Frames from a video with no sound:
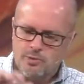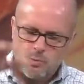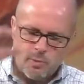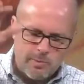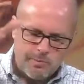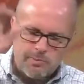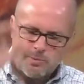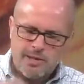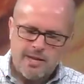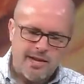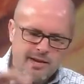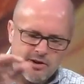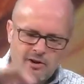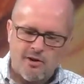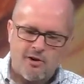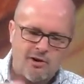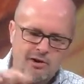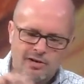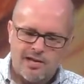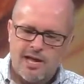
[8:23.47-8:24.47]
We plant
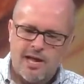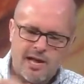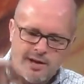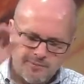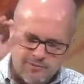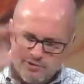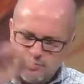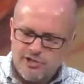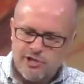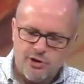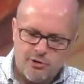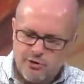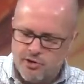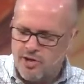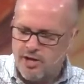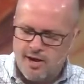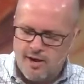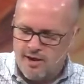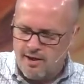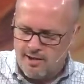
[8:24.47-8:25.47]
our lives near
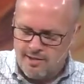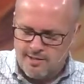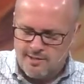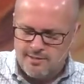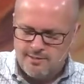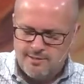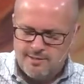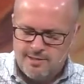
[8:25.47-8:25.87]
God.